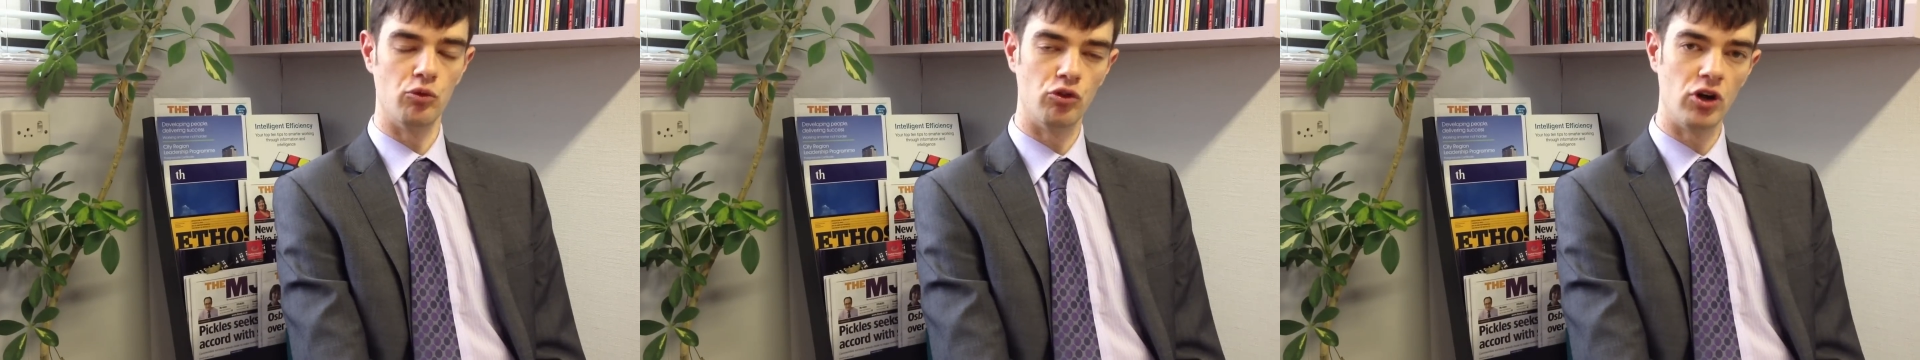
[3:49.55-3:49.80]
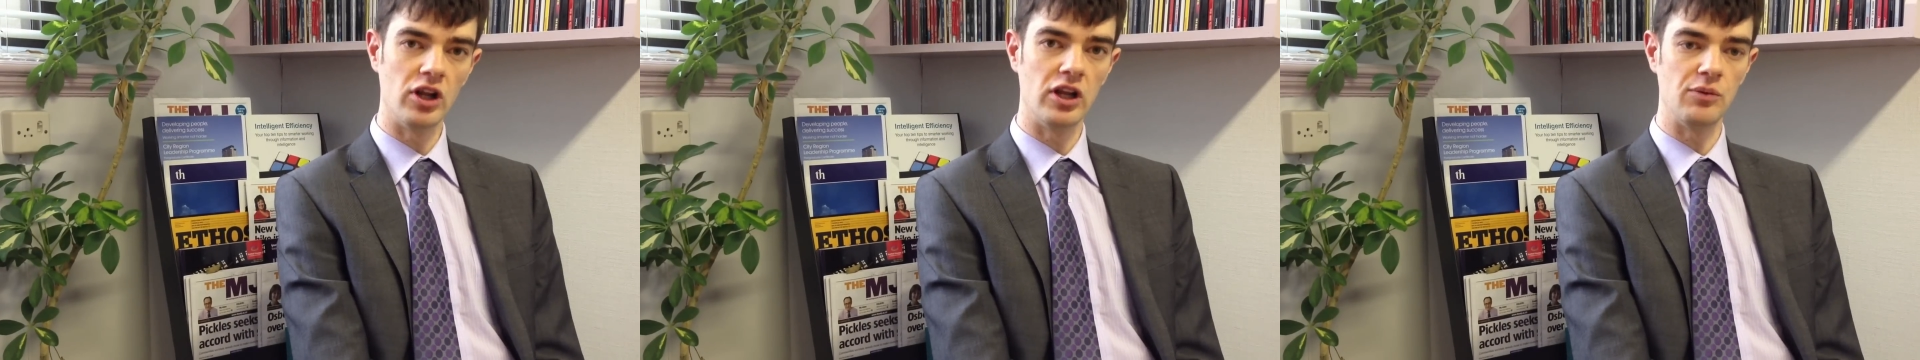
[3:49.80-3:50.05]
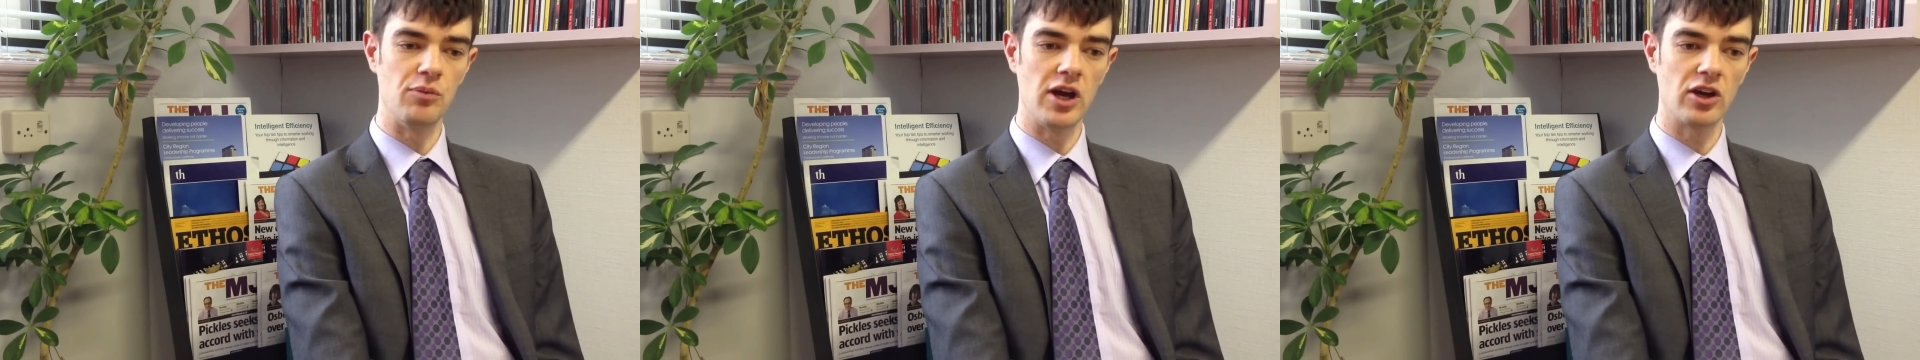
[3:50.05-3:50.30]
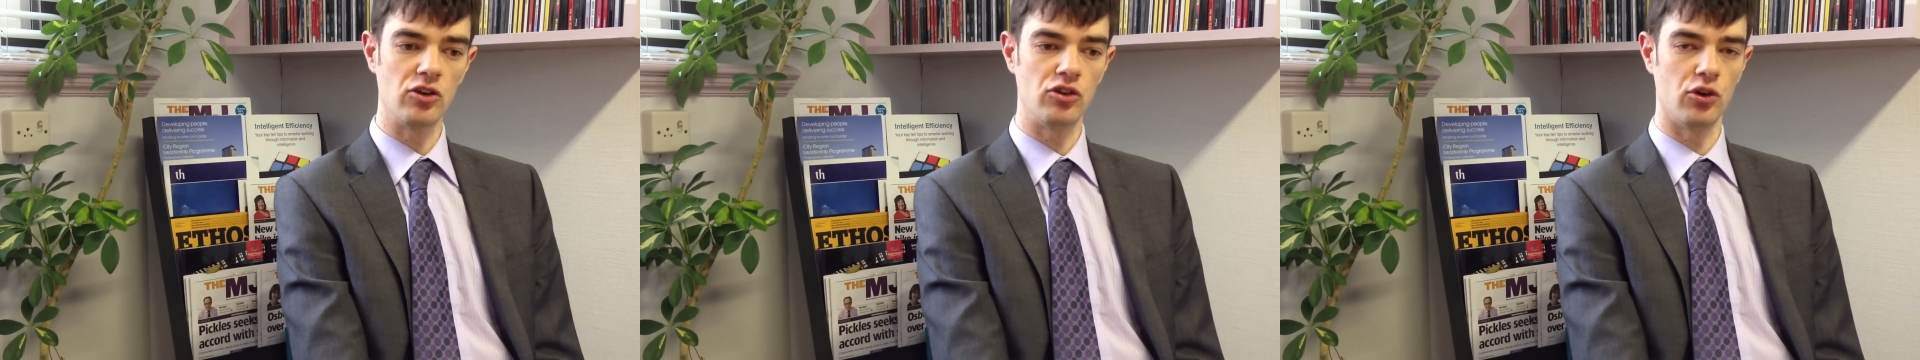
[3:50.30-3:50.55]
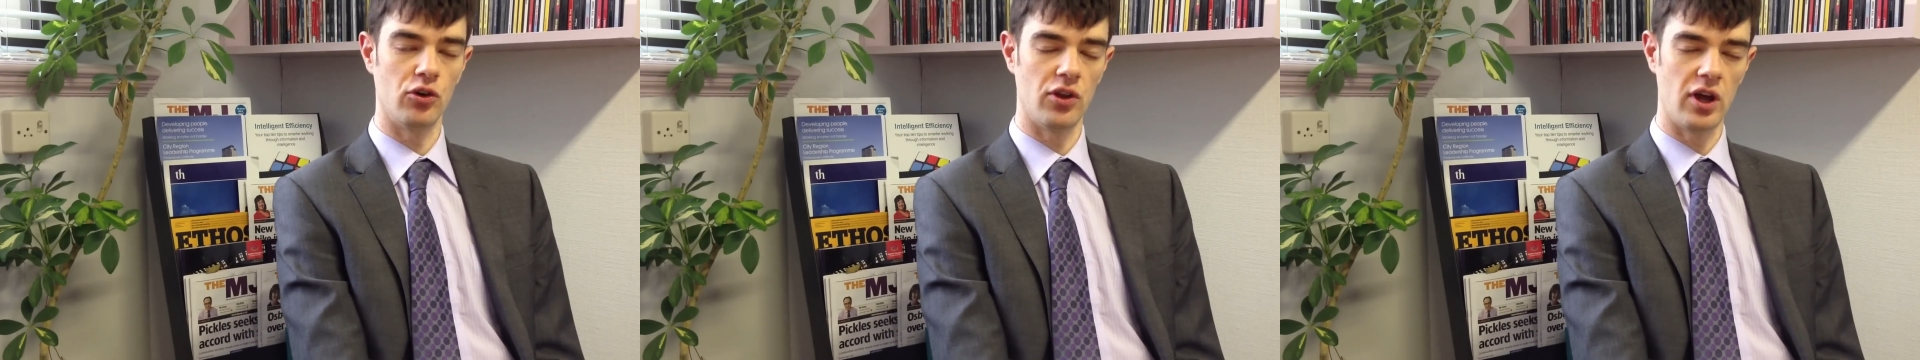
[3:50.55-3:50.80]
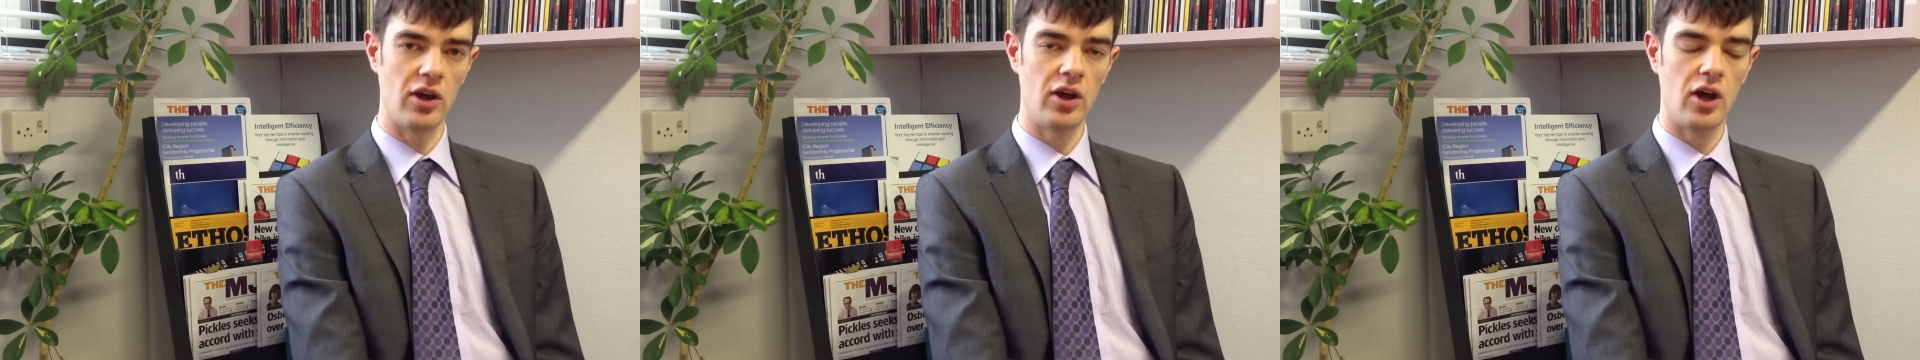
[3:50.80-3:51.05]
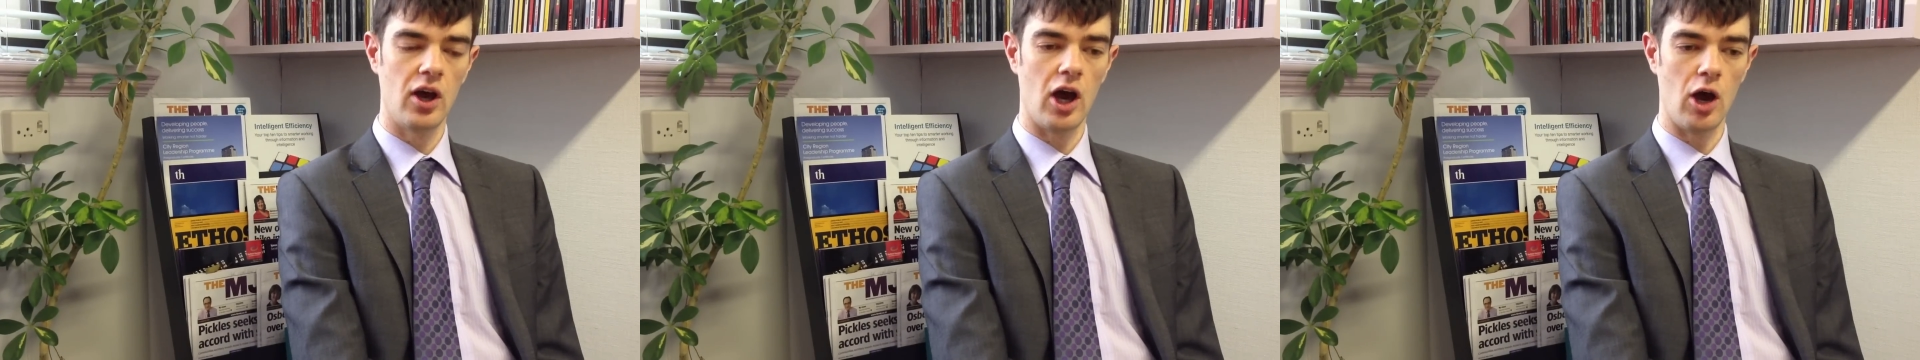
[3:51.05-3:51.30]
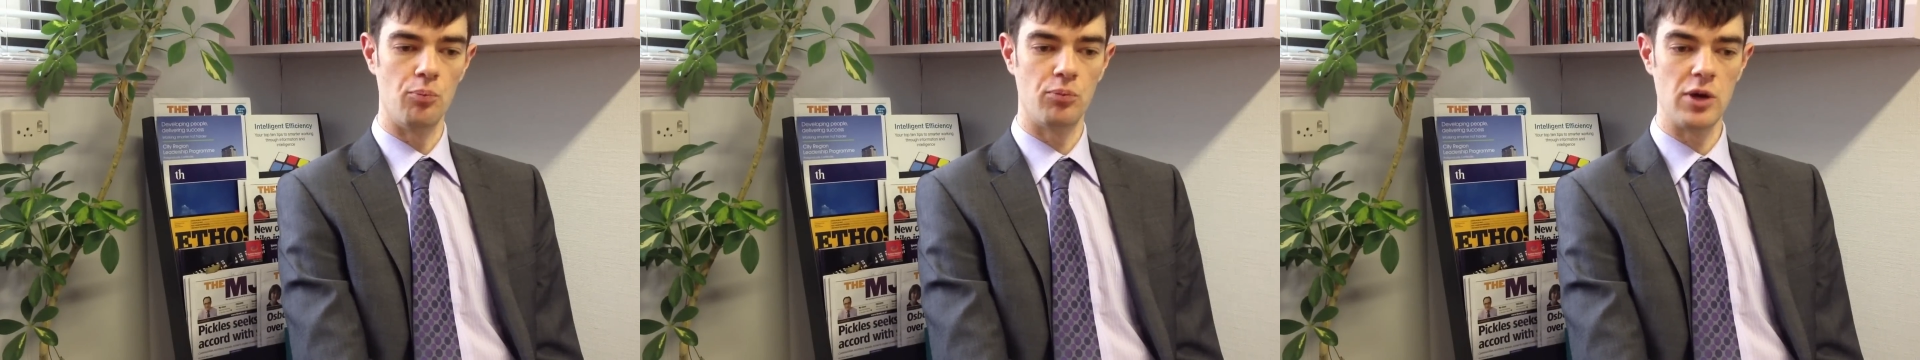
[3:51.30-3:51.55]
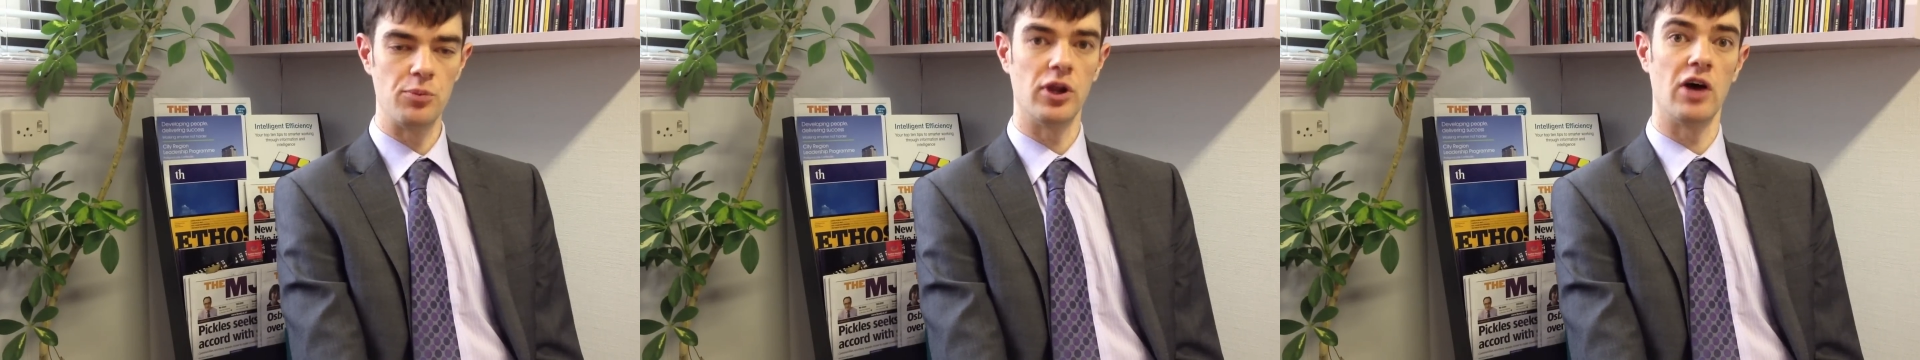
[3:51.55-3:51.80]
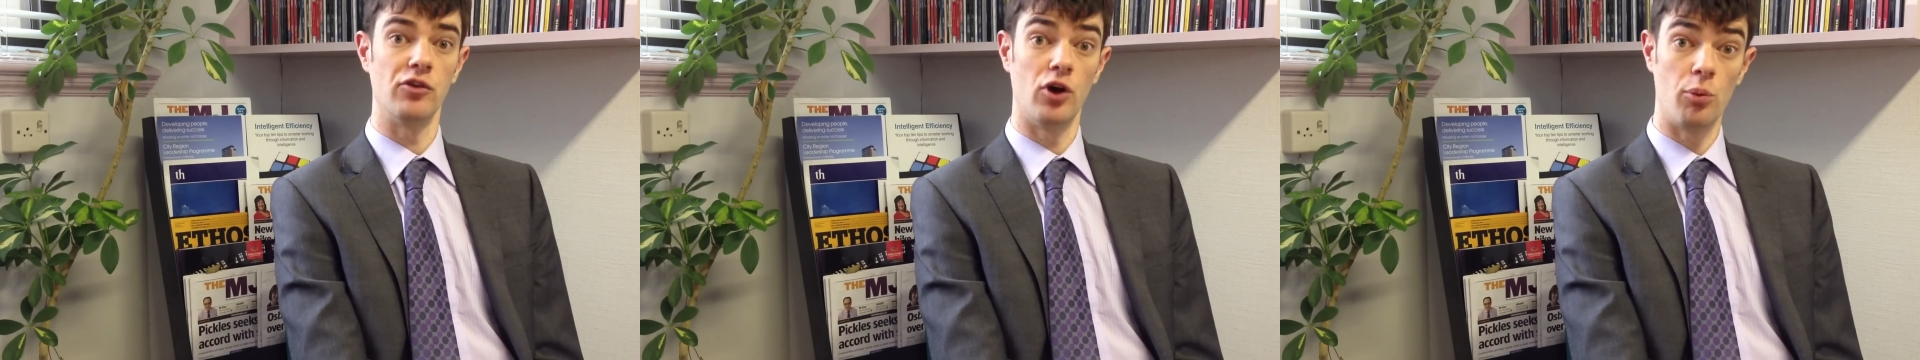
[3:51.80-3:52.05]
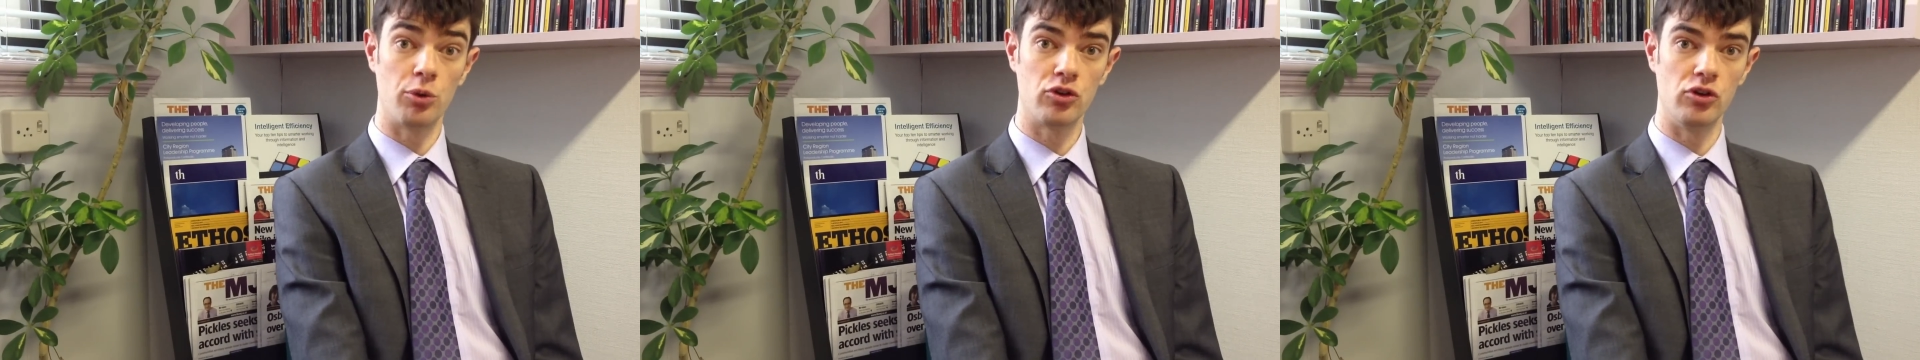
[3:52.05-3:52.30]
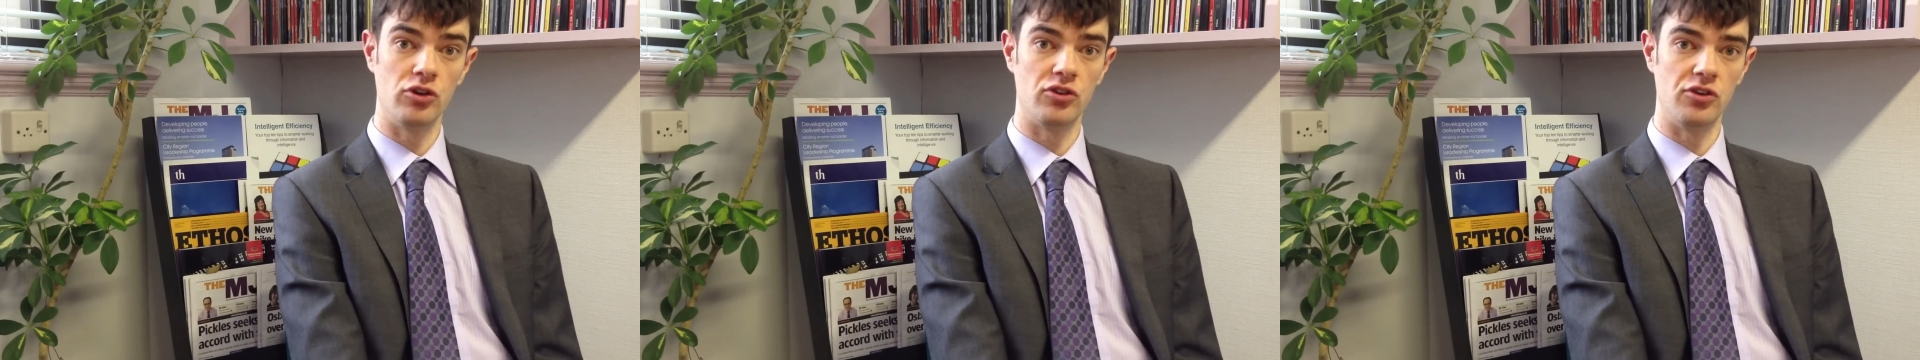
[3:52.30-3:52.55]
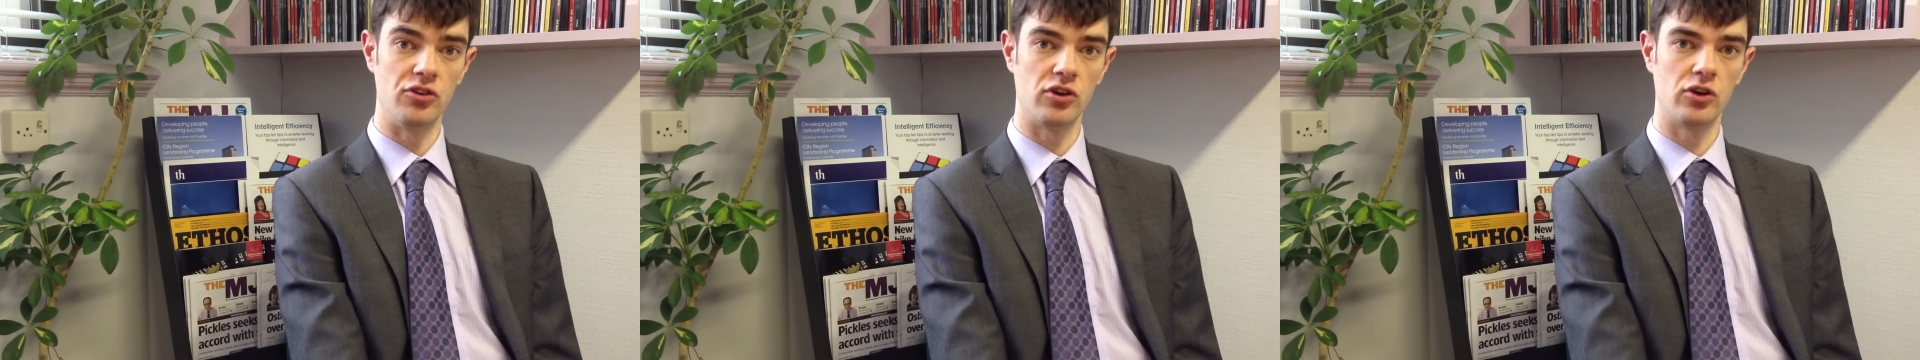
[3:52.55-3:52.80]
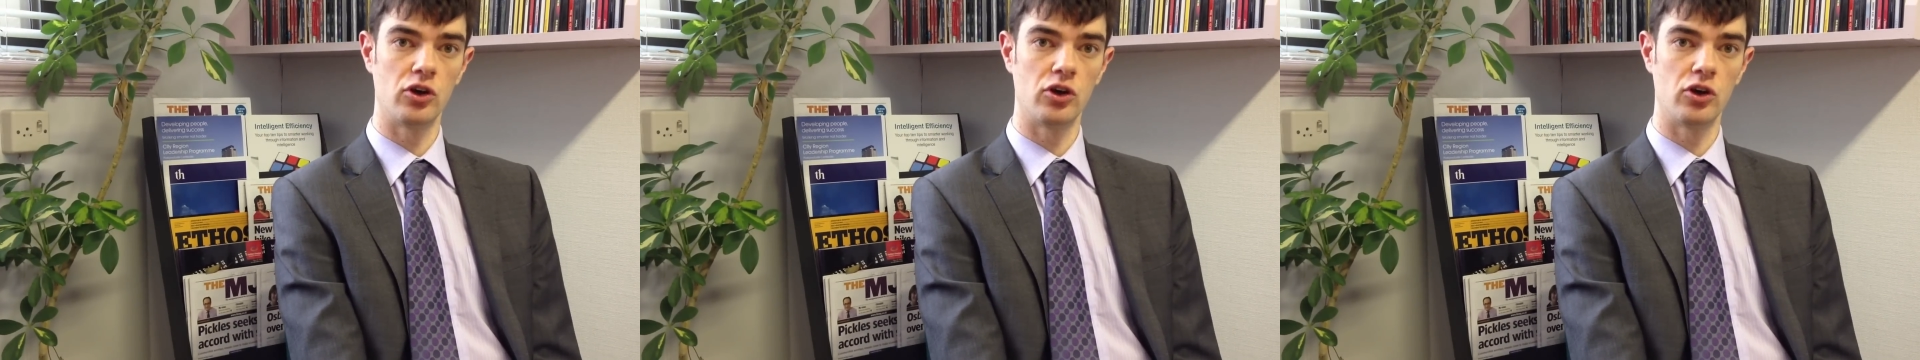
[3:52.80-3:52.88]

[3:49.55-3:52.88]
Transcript: really making sure that people have an opportunity to